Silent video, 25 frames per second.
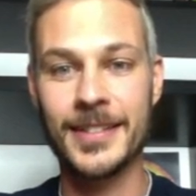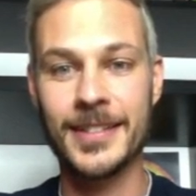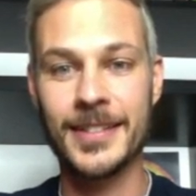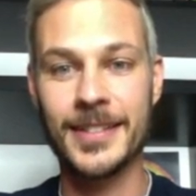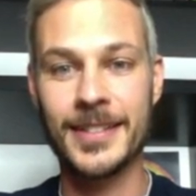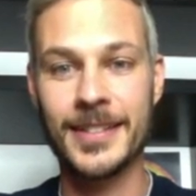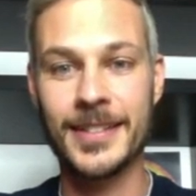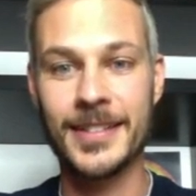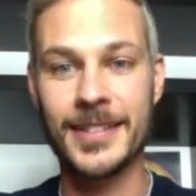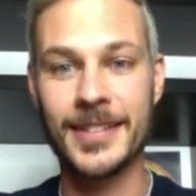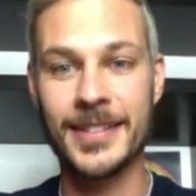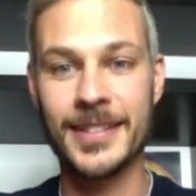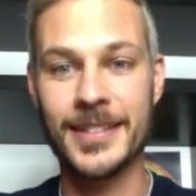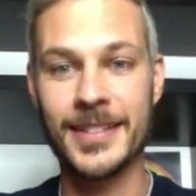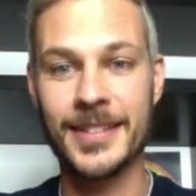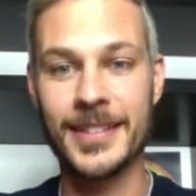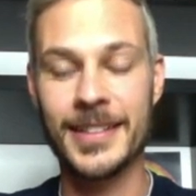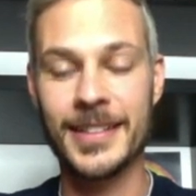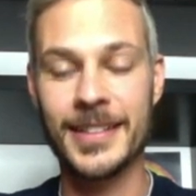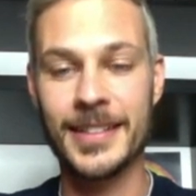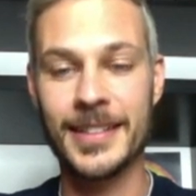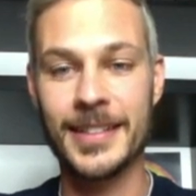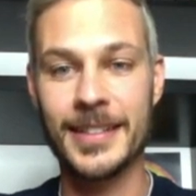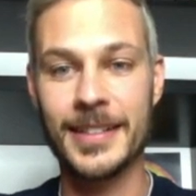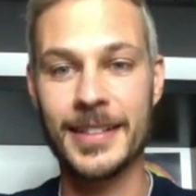
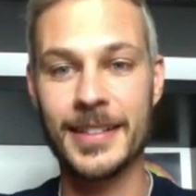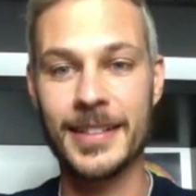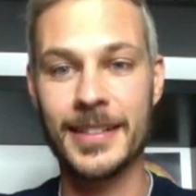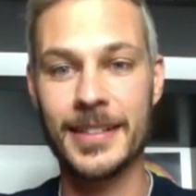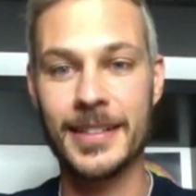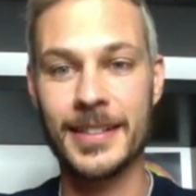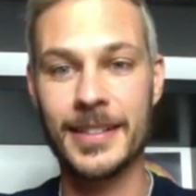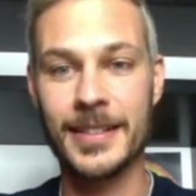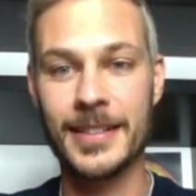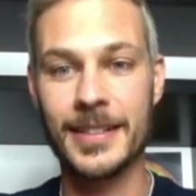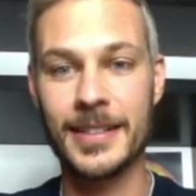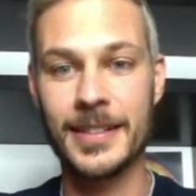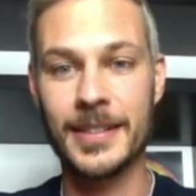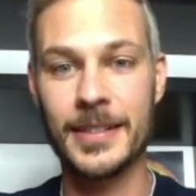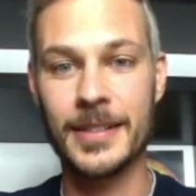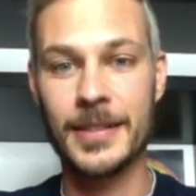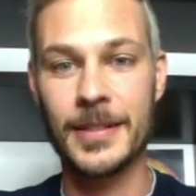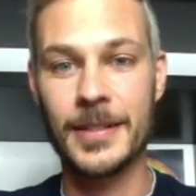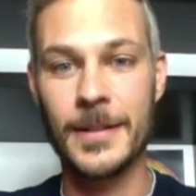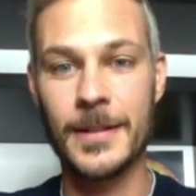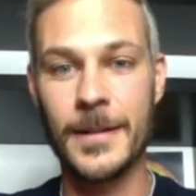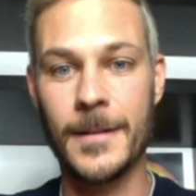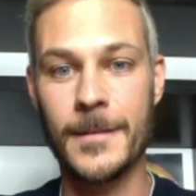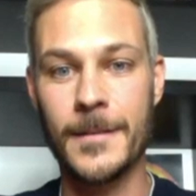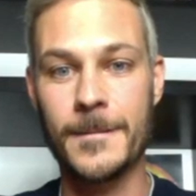
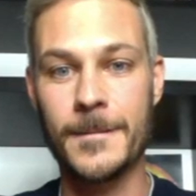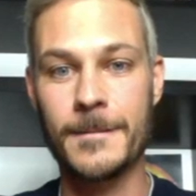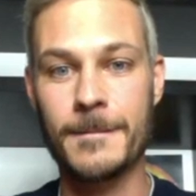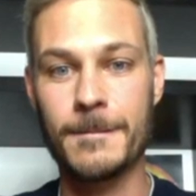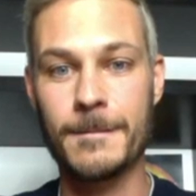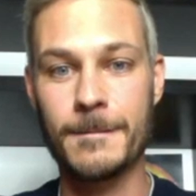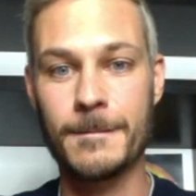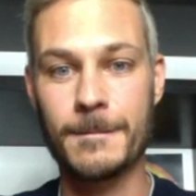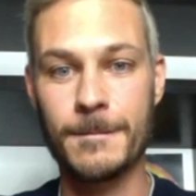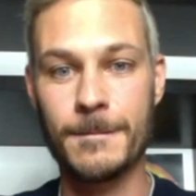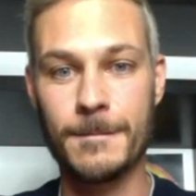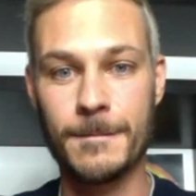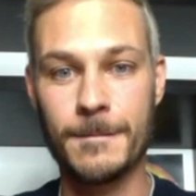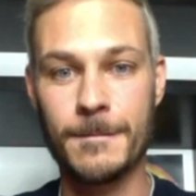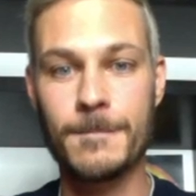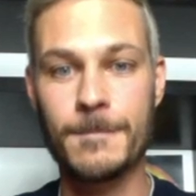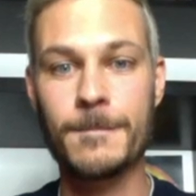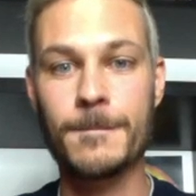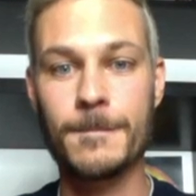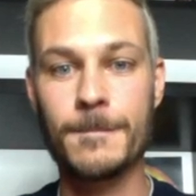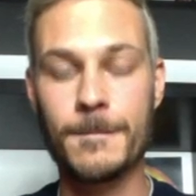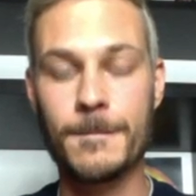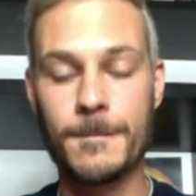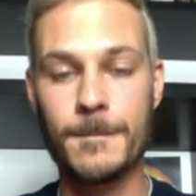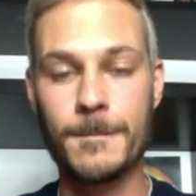
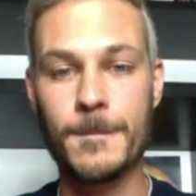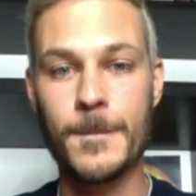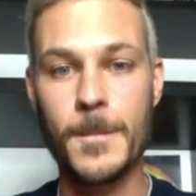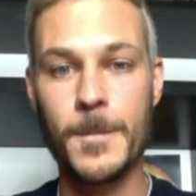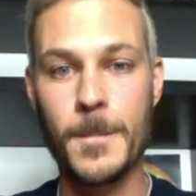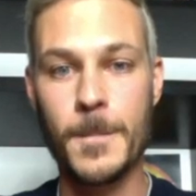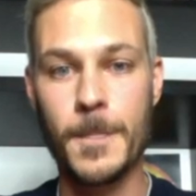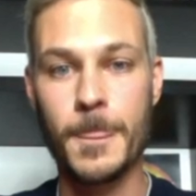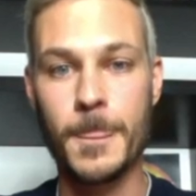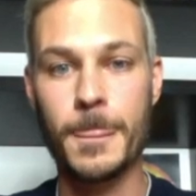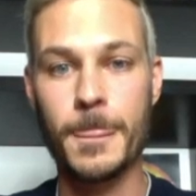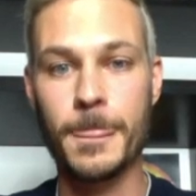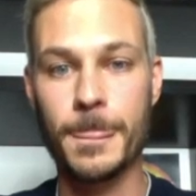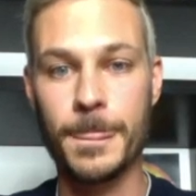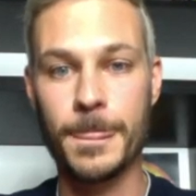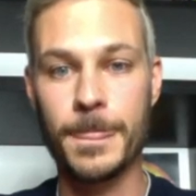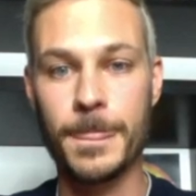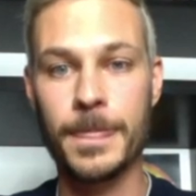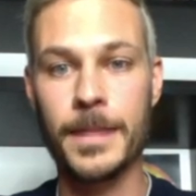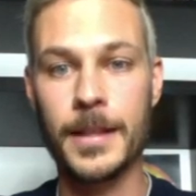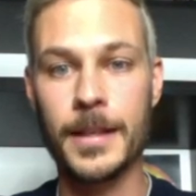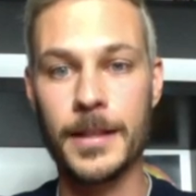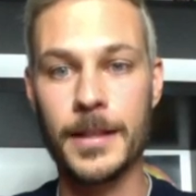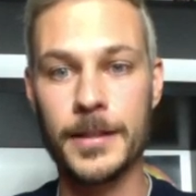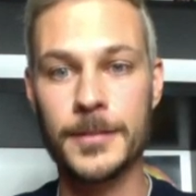
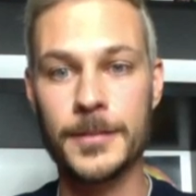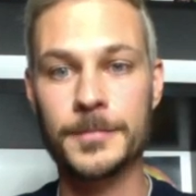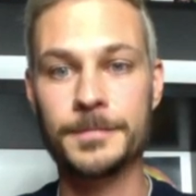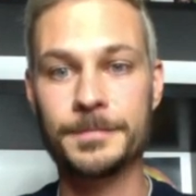(not speaking)